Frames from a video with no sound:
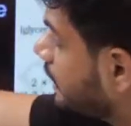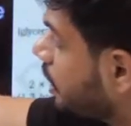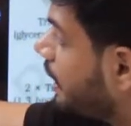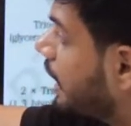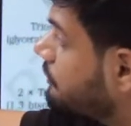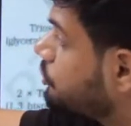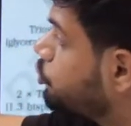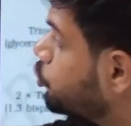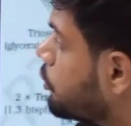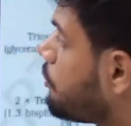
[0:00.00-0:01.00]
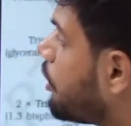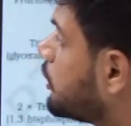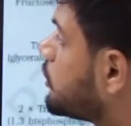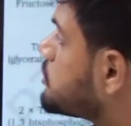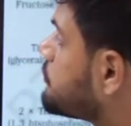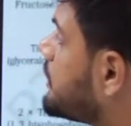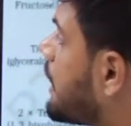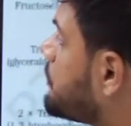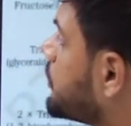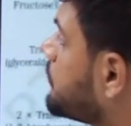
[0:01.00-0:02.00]
now I have 2 molecules of
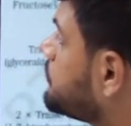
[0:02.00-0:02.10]
GAP here.